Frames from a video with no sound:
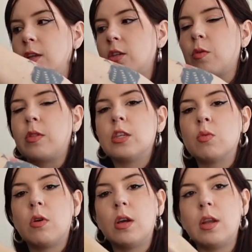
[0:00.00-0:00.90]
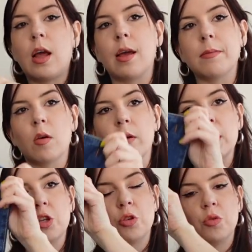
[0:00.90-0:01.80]
so this one I'm
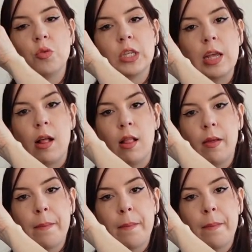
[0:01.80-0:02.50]
going to sell.